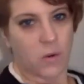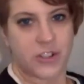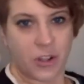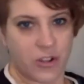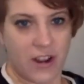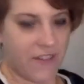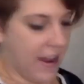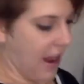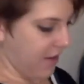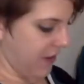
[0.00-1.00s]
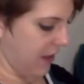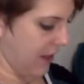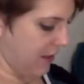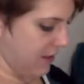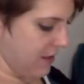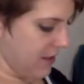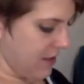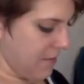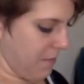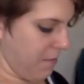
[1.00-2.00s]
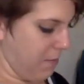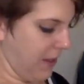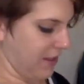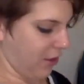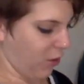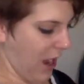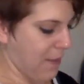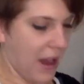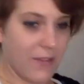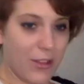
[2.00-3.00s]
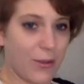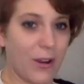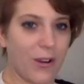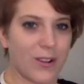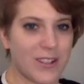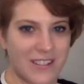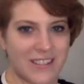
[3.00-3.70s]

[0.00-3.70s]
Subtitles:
still trying to find out if he beat the crap out of a 3-year-old.